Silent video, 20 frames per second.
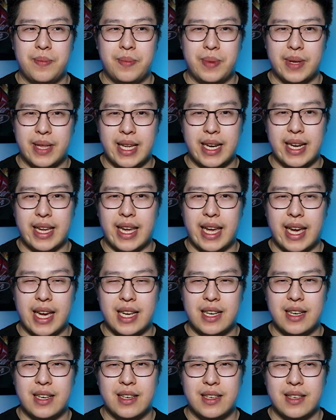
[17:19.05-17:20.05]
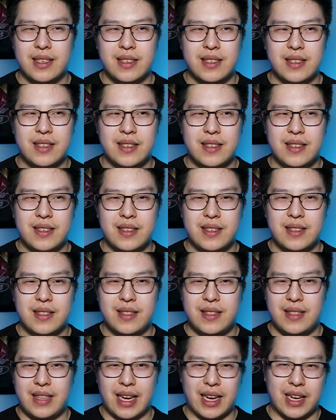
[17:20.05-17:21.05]
But then again,
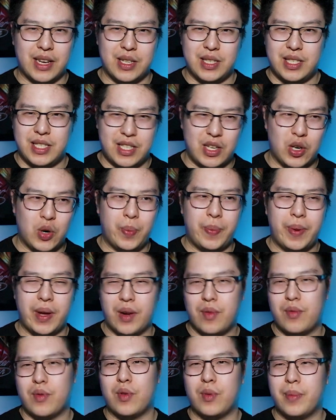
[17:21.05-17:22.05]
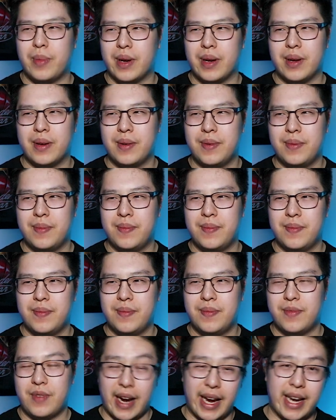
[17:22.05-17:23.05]
that could still be a rumor,
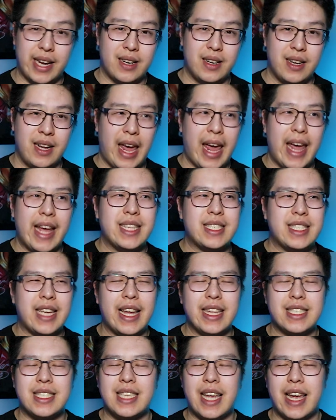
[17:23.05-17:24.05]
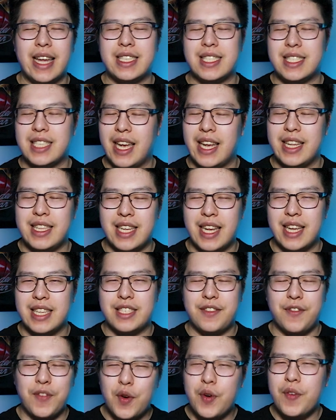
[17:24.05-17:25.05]
right? It's it's it's
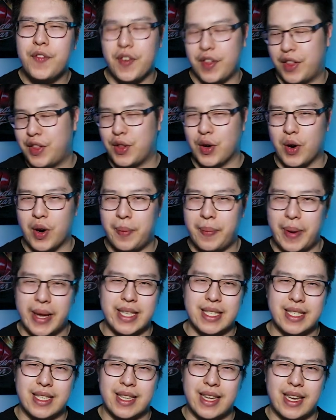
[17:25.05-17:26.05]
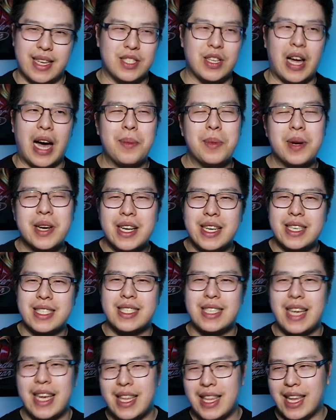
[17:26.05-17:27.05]
it's food for thought, basically. So I'm not gonna
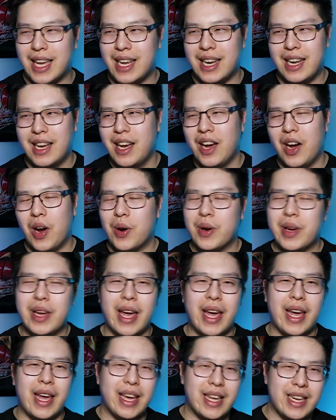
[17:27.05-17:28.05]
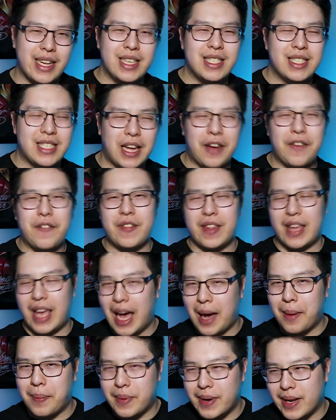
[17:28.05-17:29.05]
say that okay, it is definitely
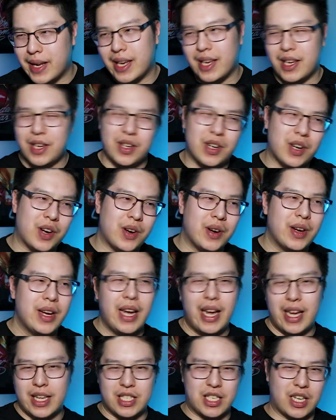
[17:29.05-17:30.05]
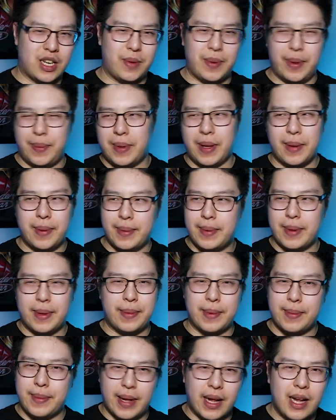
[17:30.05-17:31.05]
happening. You know, it's gonna be blah blah blah
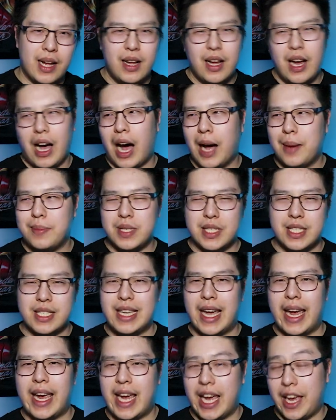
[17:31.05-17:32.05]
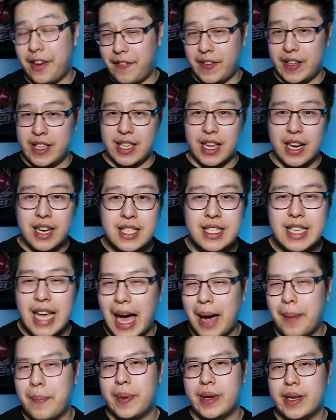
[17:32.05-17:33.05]
blah blah. I'm just saying if it does
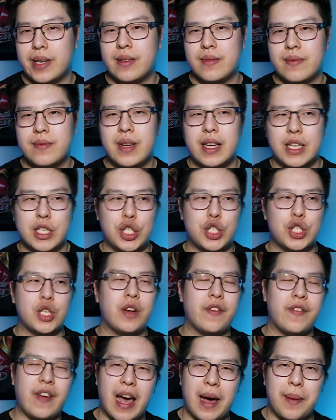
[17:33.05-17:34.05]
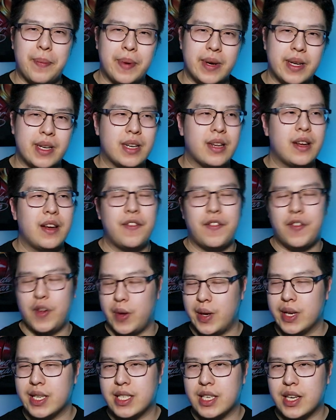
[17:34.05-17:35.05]
happen, it should have happened a few
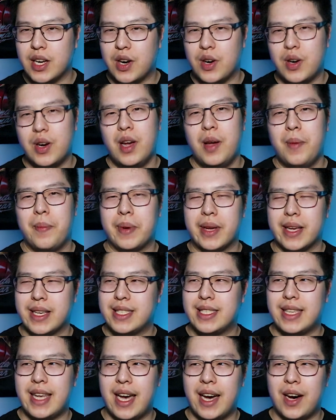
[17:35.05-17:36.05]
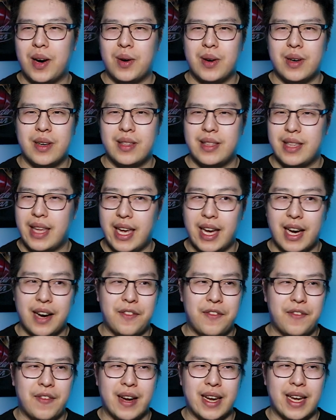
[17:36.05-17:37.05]
years ago because now they are
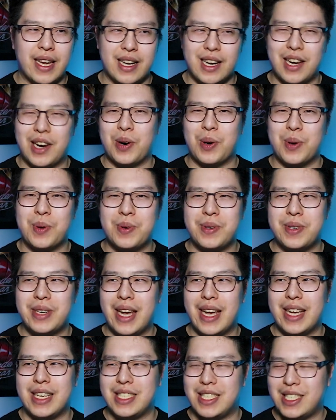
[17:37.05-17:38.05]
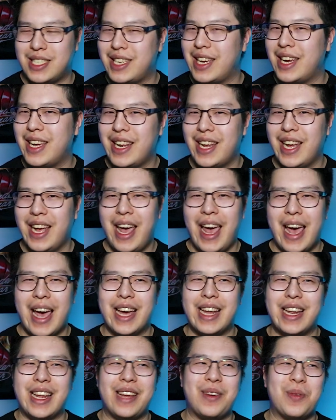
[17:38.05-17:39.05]
fucking old as shit,
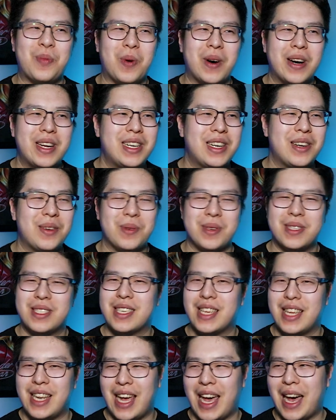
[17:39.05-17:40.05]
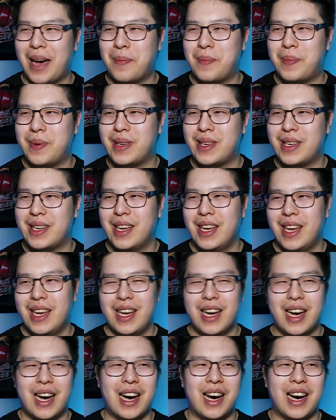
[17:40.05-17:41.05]
and I wonder what's gonna happen.
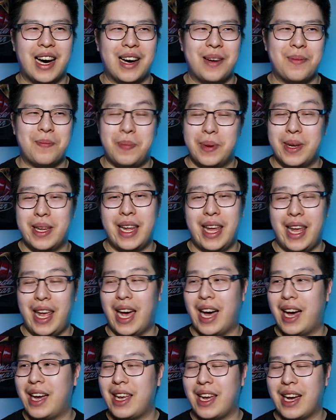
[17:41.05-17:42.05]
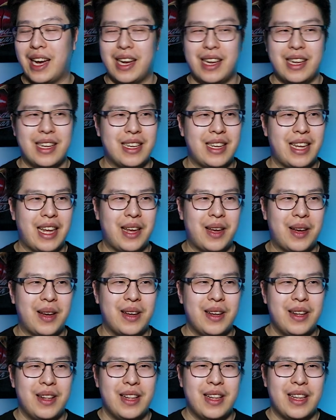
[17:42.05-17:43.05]
Uh, but I, I
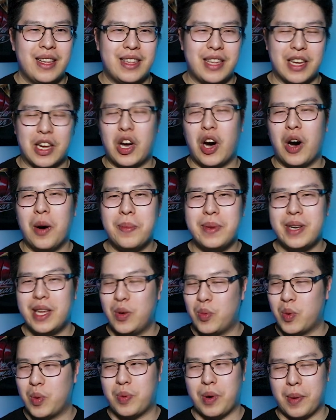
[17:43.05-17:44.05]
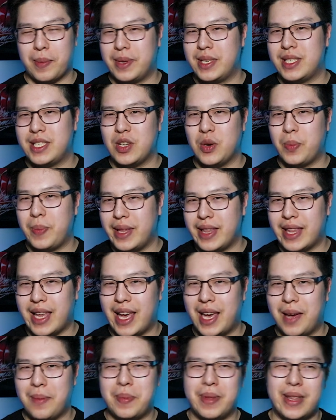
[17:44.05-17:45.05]
it, the comedy will probably still be
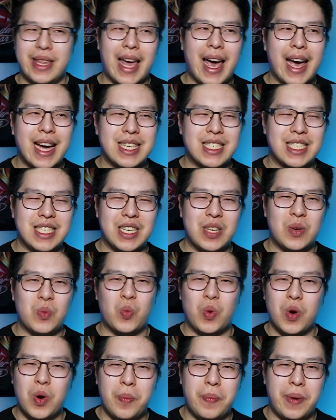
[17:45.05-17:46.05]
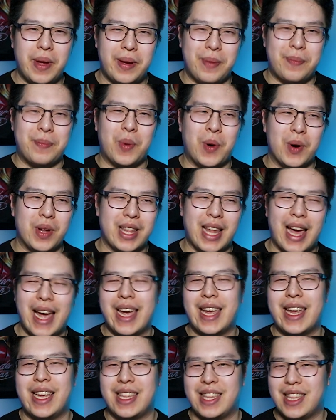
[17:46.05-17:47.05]
there, but the action will be more
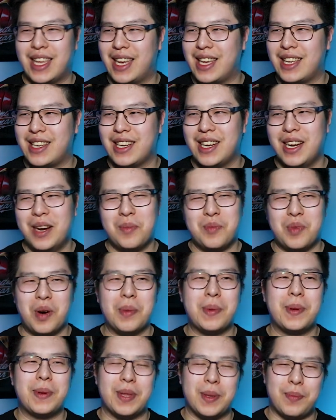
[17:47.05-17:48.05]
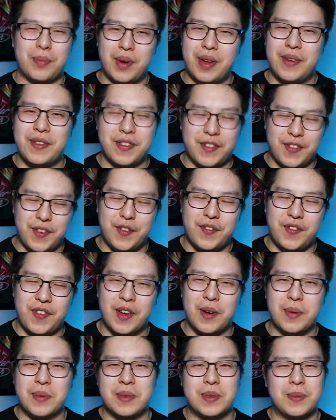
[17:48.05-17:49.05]
lacking than probably the previous few
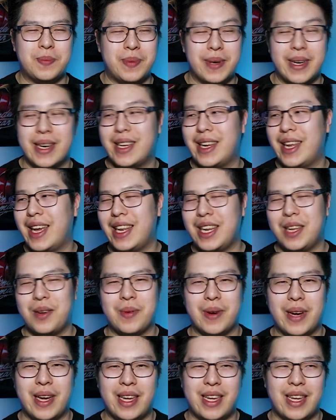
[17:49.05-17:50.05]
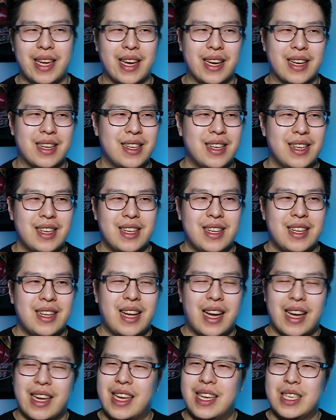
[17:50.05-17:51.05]
films. But anyway, yeah,
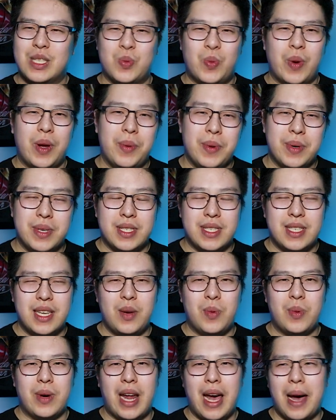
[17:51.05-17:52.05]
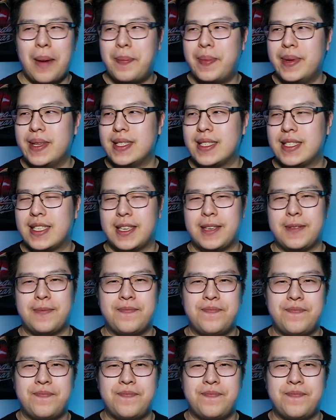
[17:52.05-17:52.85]
I guess we will see what happens.